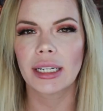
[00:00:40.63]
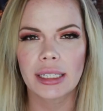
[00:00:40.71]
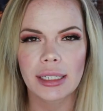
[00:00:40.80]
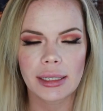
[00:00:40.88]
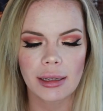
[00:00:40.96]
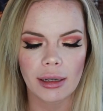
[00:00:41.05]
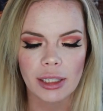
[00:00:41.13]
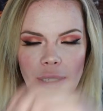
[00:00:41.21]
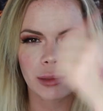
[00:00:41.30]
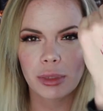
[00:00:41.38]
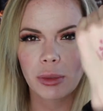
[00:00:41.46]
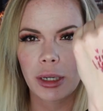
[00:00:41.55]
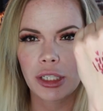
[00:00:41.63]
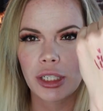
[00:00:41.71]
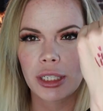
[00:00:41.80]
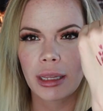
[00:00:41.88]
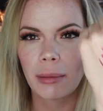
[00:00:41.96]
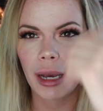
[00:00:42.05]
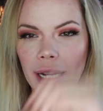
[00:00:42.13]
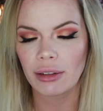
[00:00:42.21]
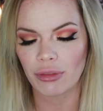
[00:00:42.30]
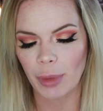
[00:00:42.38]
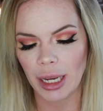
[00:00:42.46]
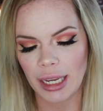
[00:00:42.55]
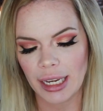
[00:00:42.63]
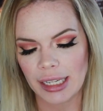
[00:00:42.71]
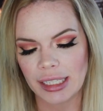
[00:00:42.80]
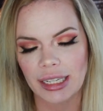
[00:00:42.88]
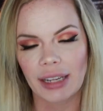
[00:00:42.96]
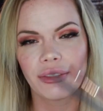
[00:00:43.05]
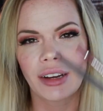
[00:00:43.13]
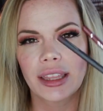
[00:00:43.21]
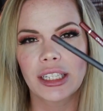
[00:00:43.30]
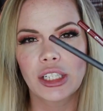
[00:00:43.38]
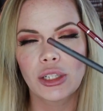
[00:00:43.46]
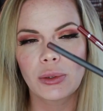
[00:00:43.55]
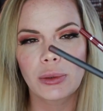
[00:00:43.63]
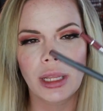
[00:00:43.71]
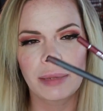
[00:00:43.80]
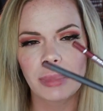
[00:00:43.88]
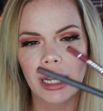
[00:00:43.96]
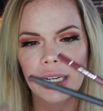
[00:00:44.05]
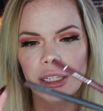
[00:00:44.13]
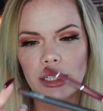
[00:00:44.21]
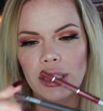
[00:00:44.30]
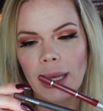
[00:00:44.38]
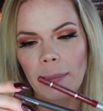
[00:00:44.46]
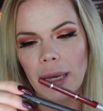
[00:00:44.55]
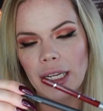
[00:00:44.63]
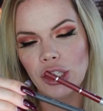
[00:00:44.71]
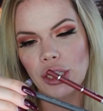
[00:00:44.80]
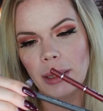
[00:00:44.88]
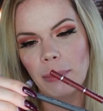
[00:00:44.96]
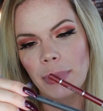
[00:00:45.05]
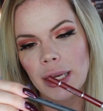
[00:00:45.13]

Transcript: I did some swatches on the back of my hand and I find the two lip liners that match it the